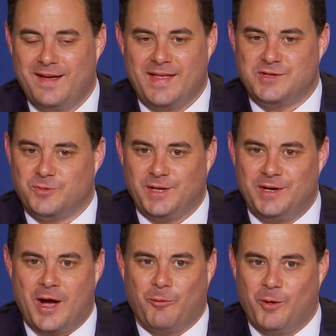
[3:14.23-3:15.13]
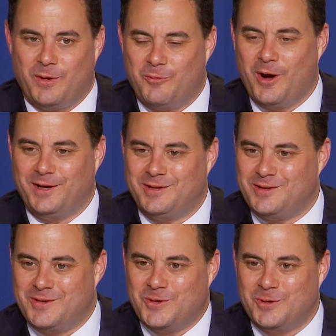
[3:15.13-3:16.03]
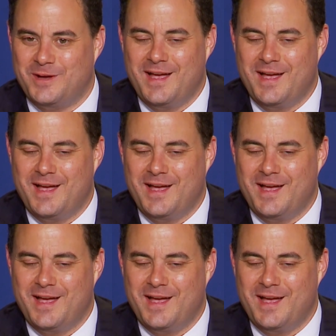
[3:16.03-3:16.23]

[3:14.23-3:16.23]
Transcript: That's really not what we wanted to do.